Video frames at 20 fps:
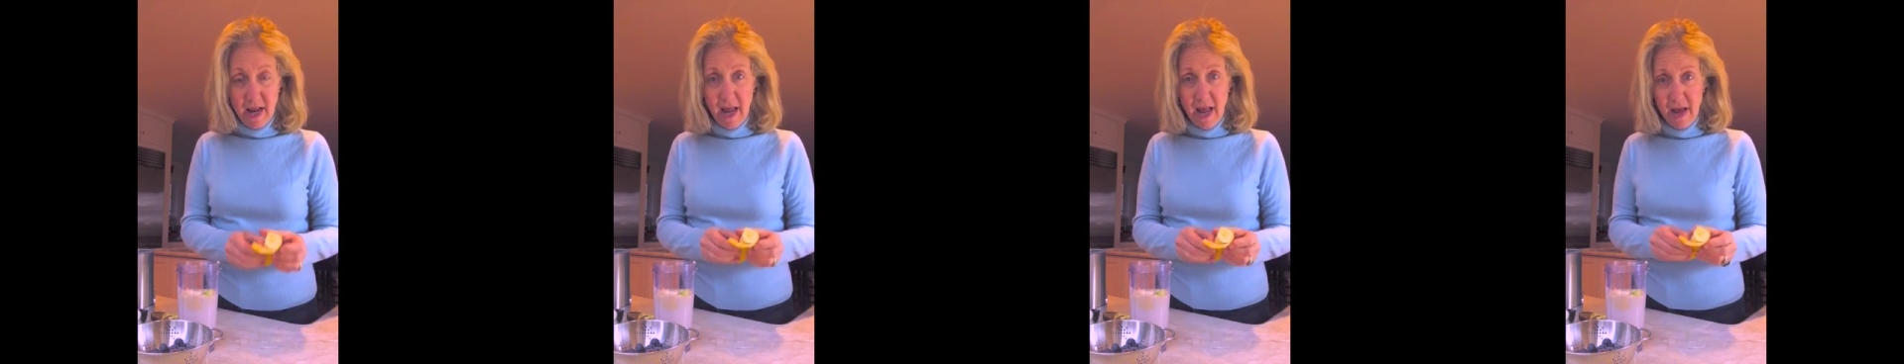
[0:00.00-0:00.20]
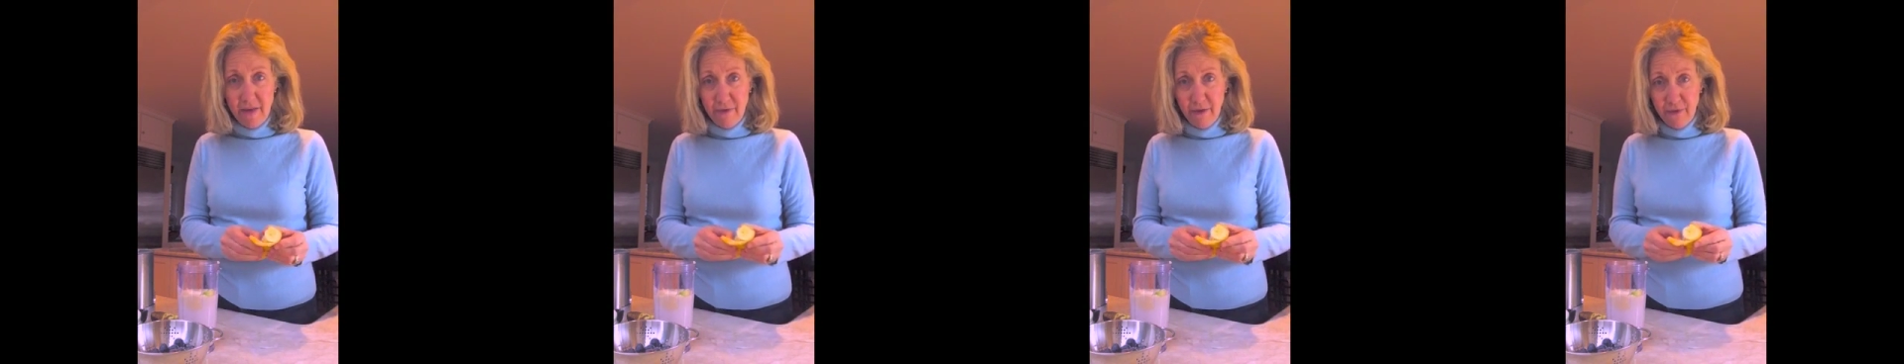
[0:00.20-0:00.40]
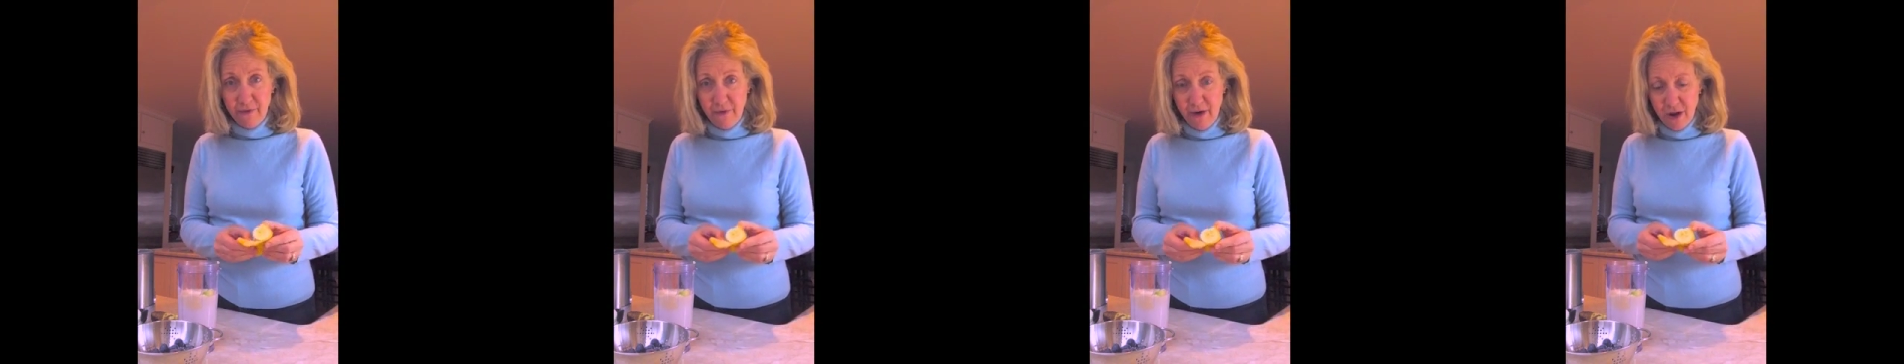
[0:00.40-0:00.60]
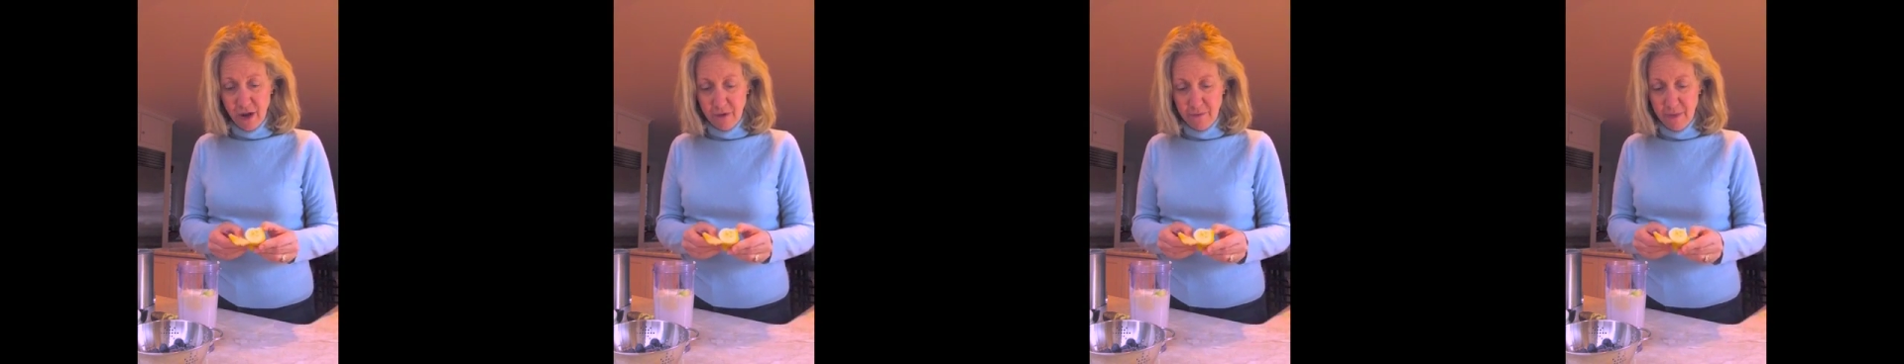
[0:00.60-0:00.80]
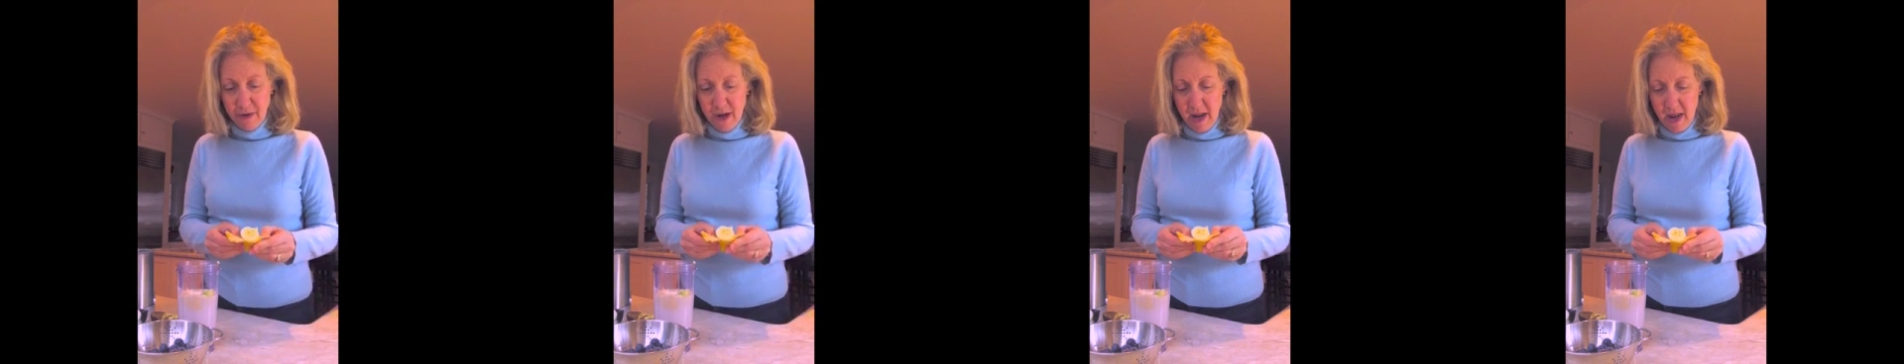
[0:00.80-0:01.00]
I have a
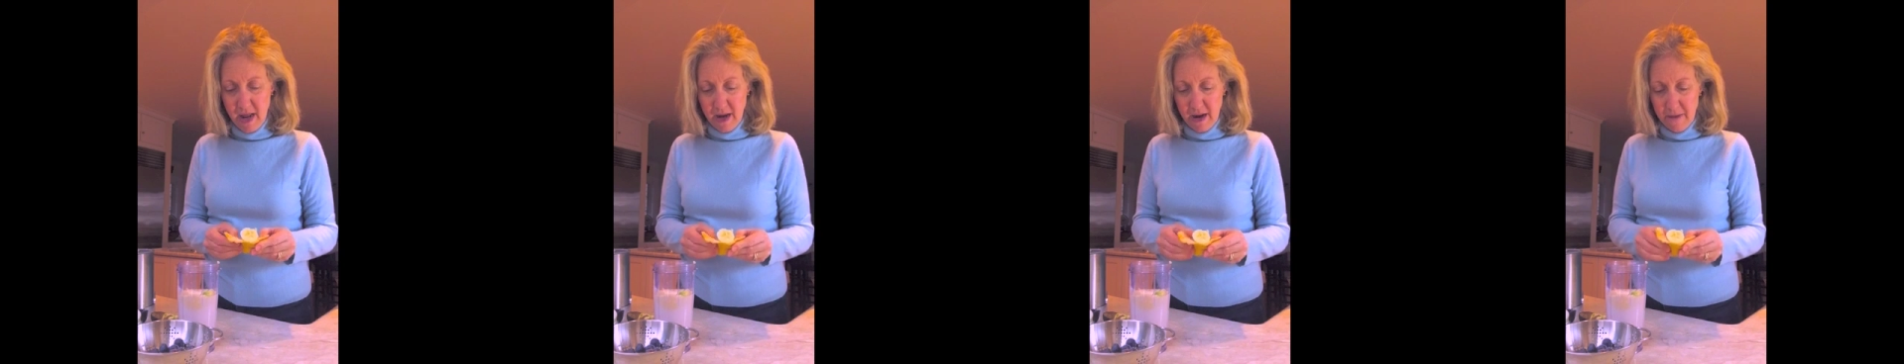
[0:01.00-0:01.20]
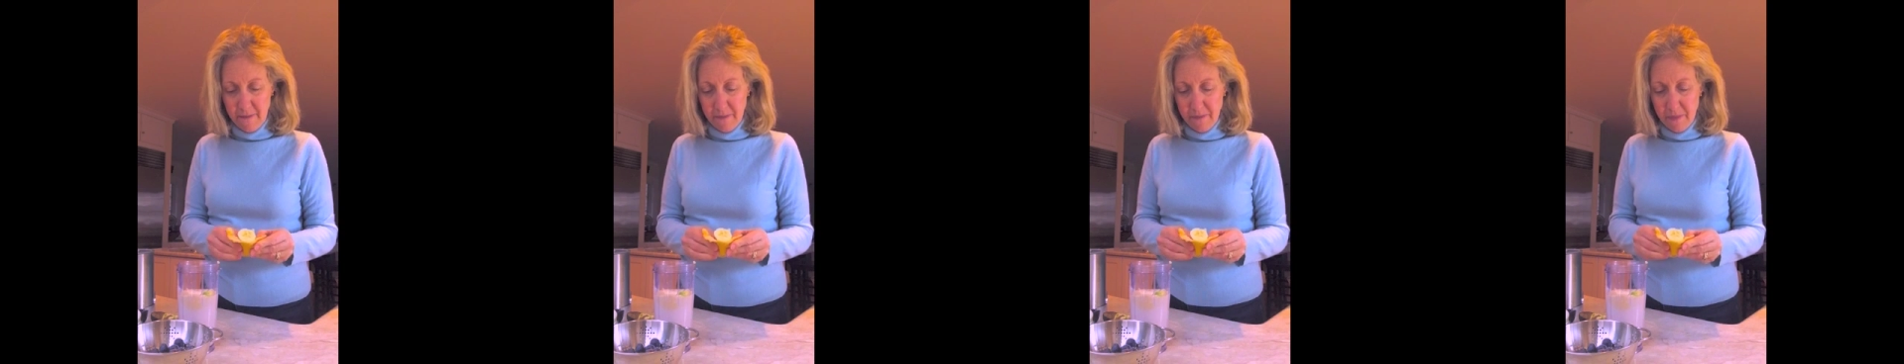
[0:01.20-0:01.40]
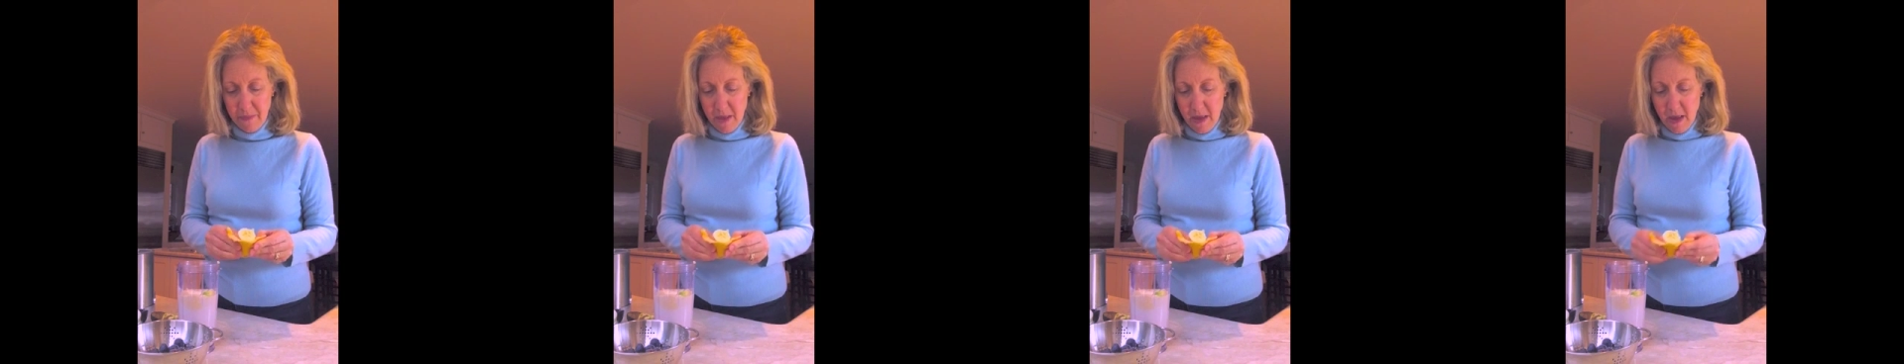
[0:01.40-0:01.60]
fresh banana,